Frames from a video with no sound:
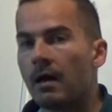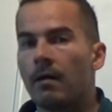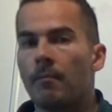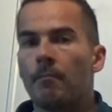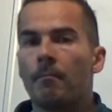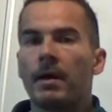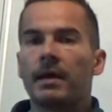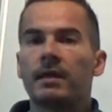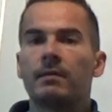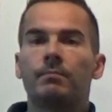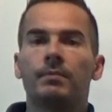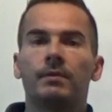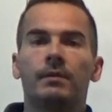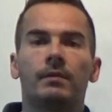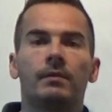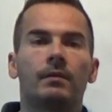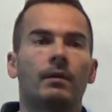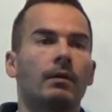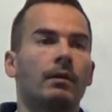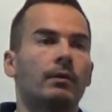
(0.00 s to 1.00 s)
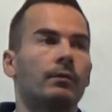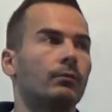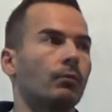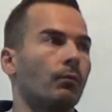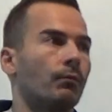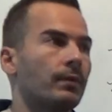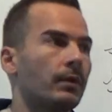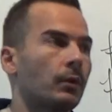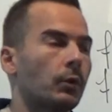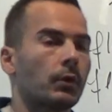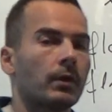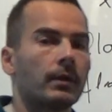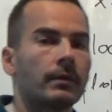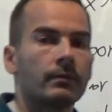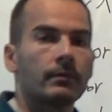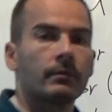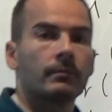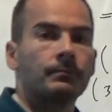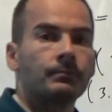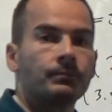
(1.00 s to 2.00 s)
may be
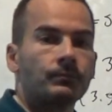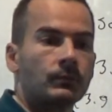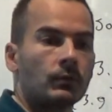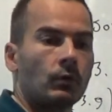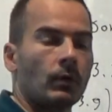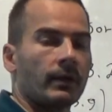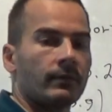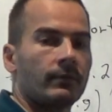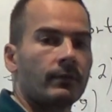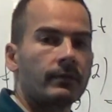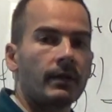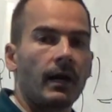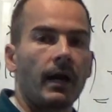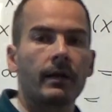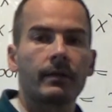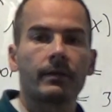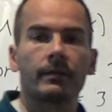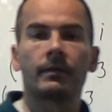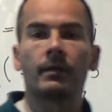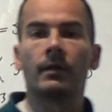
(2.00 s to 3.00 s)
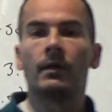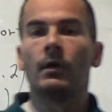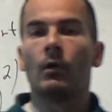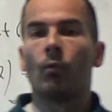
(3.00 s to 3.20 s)
sufficient to get started.